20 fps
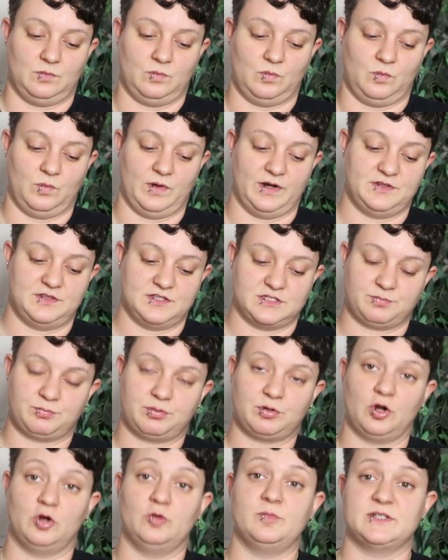where this
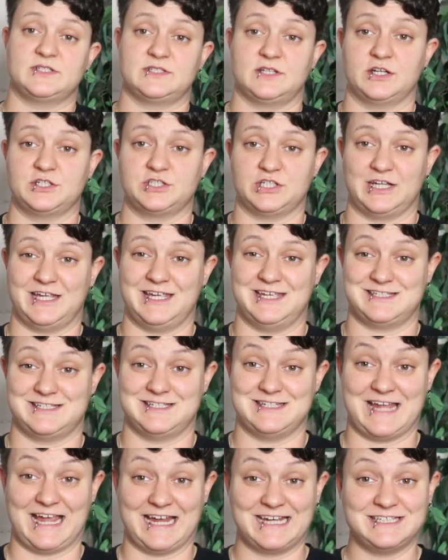probe is touching hits
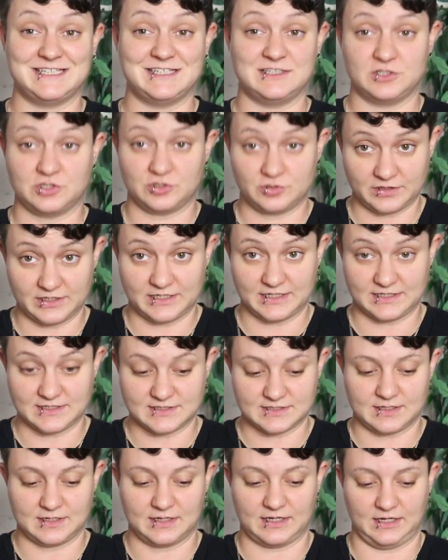90 degrees,